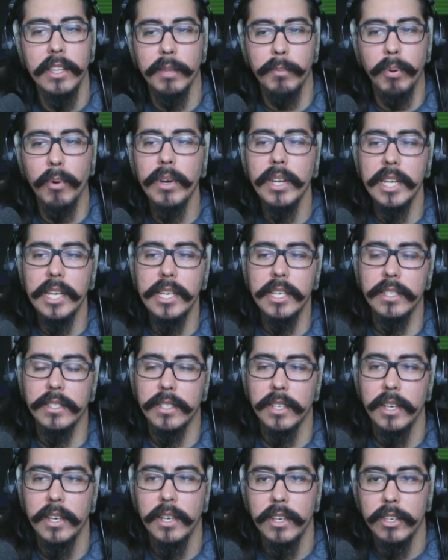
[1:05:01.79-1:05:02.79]
The point
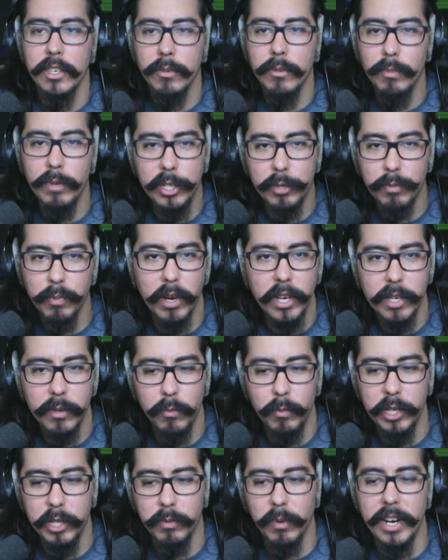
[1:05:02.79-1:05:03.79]
is, we just
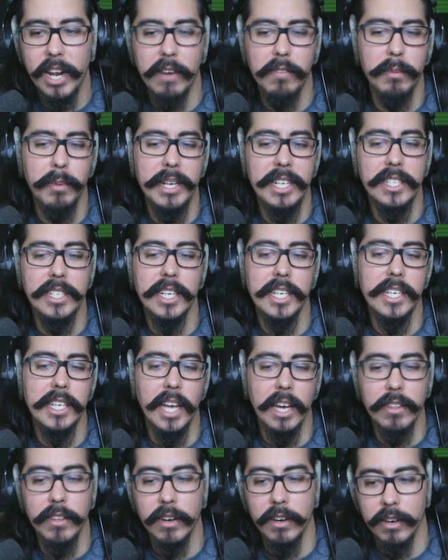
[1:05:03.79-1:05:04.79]
want everybody
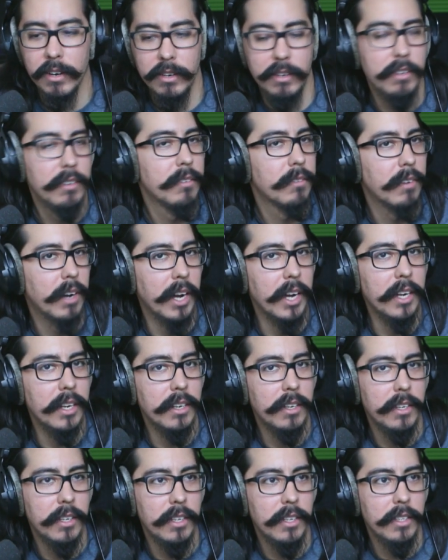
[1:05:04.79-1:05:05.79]
together,
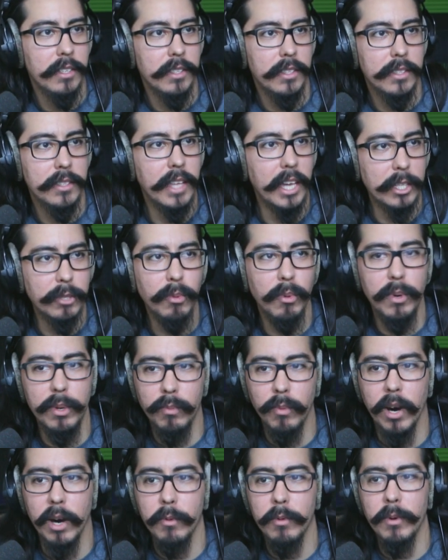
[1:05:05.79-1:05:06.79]
right? That's what
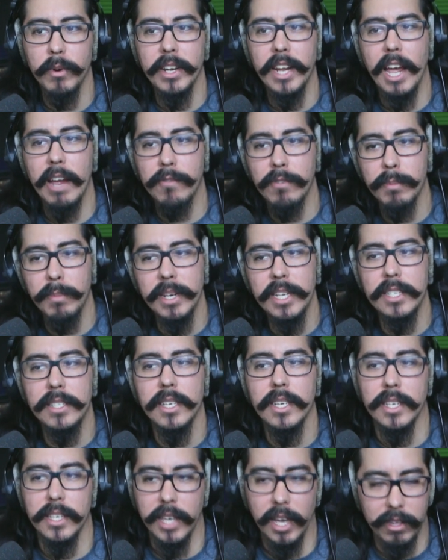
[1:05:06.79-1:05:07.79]
we want. We want everybody
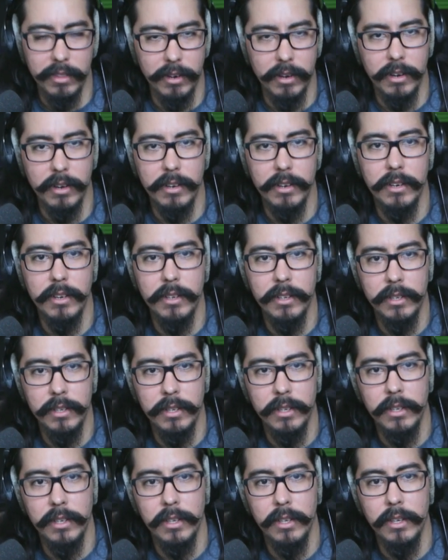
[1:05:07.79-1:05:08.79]
together.
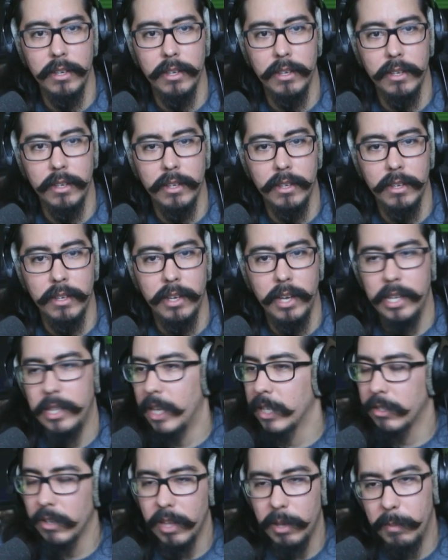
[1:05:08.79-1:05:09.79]

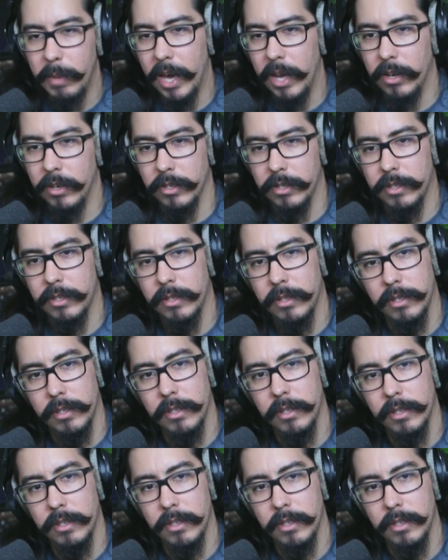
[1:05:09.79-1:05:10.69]
And that's all that matters.